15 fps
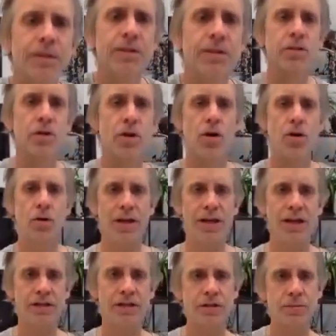So
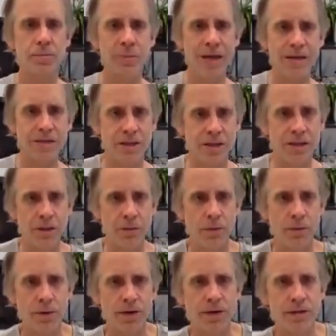it's basically what
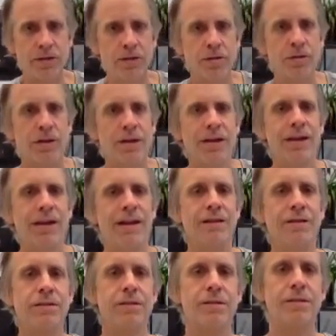we're gonna do
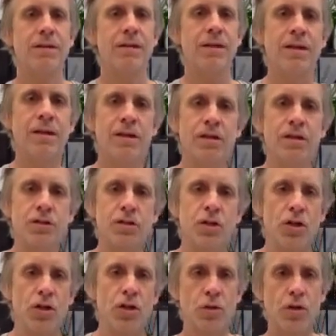is
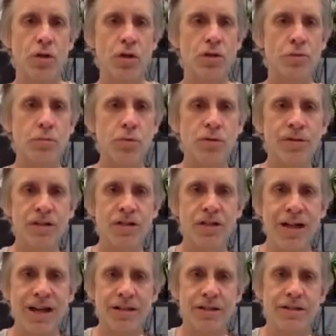move the
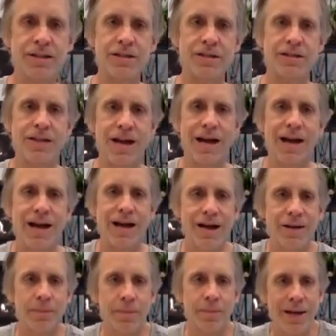chest to the
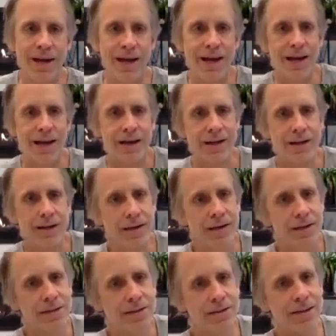side, back,
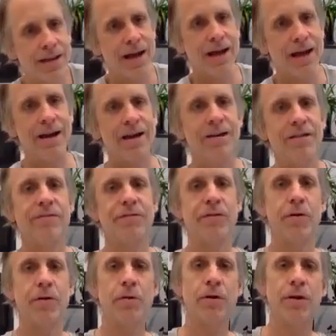side,
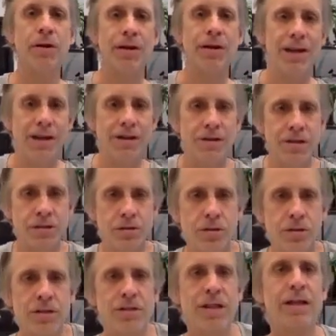forward, and just do
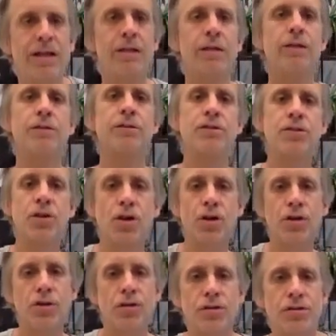these like little
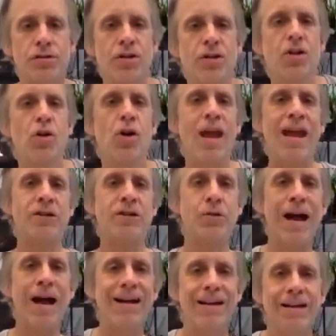circles and
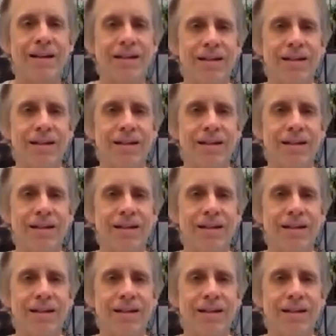try to